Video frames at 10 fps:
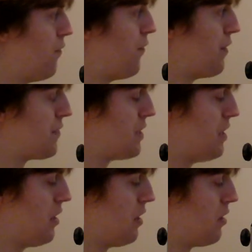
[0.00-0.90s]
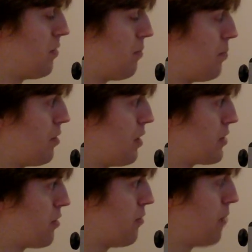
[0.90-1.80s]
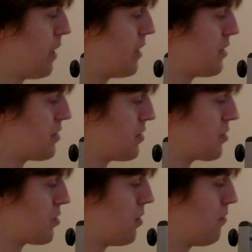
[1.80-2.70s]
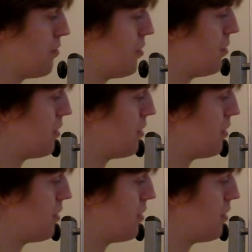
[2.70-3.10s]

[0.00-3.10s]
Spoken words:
15 plus or minus the square root